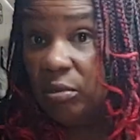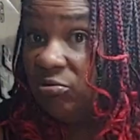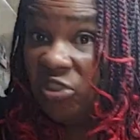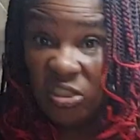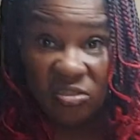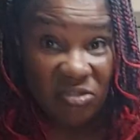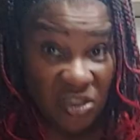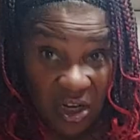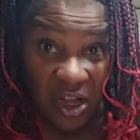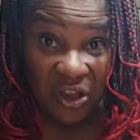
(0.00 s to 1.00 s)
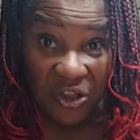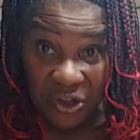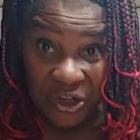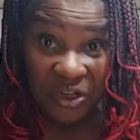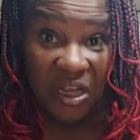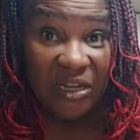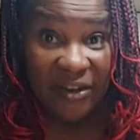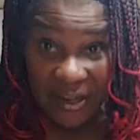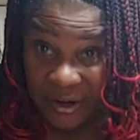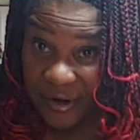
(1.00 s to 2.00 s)
just a good
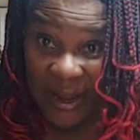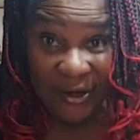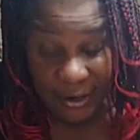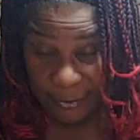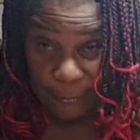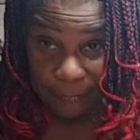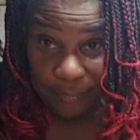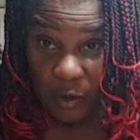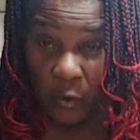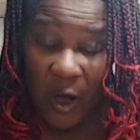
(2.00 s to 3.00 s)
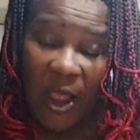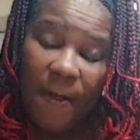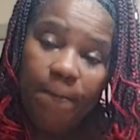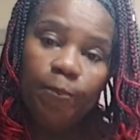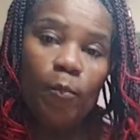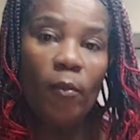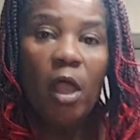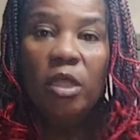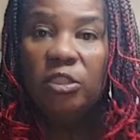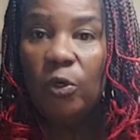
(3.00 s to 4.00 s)
dinner at home, all right?
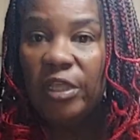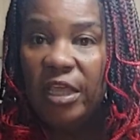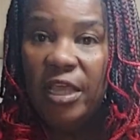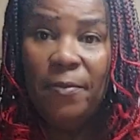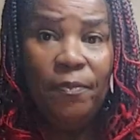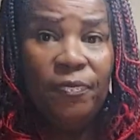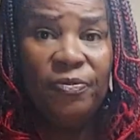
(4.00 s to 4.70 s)
So again,